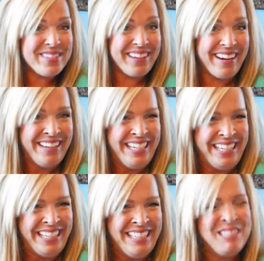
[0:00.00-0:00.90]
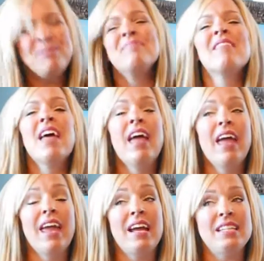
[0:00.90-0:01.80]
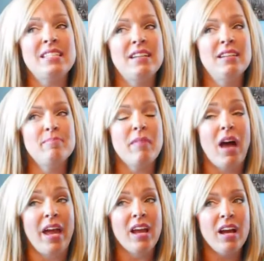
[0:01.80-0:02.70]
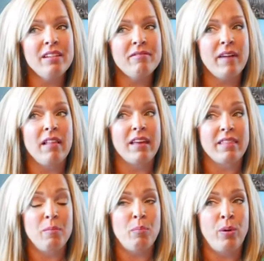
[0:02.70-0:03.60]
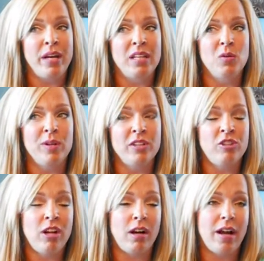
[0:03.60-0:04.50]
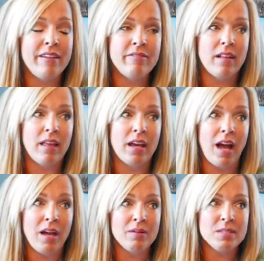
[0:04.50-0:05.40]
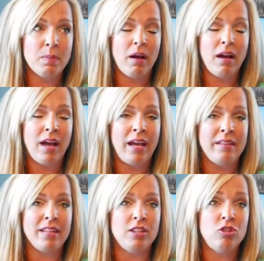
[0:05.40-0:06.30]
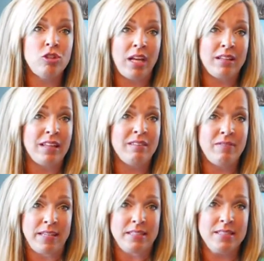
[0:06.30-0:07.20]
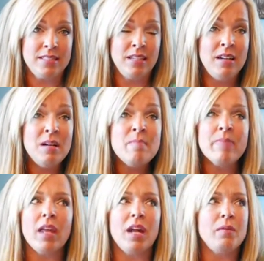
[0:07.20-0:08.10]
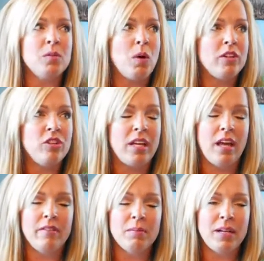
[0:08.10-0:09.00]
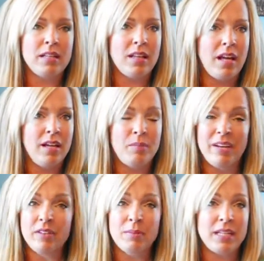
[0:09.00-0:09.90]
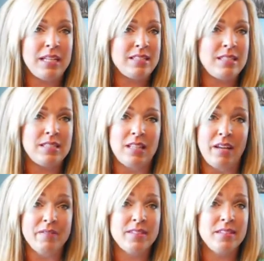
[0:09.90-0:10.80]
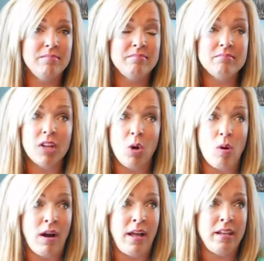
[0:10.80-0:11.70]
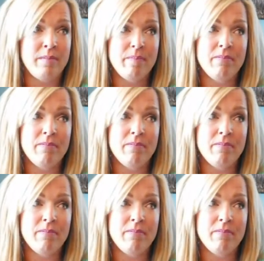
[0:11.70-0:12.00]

sorry. and I kind of felt like the boy in the wheelchair. I felt like I was behind this chain link fence and I was watching everybody everybody else's lives go on